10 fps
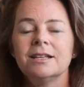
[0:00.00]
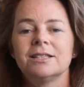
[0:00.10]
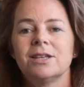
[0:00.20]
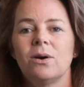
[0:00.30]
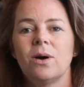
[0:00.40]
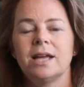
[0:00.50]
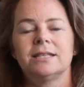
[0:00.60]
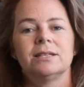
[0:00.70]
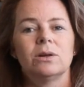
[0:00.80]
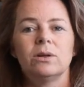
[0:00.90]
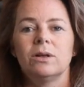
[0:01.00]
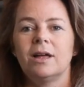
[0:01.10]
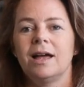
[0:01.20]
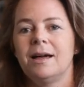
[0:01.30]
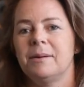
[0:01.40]
So
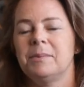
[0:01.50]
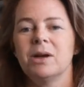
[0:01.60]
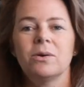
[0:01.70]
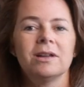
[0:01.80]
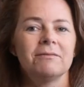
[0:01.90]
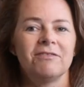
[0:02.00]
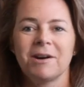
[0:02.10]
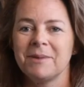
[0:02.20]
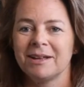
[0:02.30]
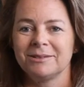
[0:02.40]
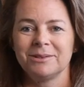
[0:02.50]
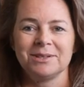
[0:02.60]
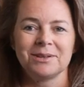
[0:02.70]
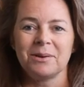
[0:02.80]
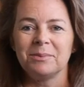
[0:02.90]
I'm not going farmhouse, which
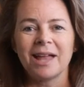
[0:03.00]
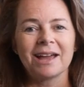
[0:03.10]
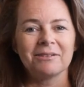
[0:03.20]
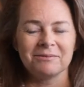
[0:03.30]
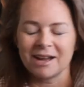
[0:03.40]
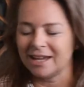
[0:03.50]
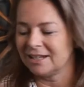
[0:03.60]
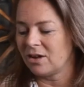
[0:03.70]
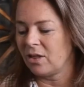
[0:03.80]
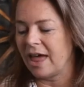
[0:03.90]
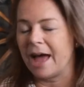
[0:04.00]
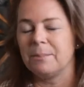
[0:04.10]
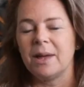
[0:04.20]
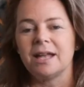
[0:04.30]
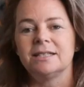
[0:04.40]
is all black and white and all that,
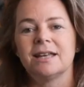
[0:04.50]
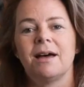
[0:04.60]
but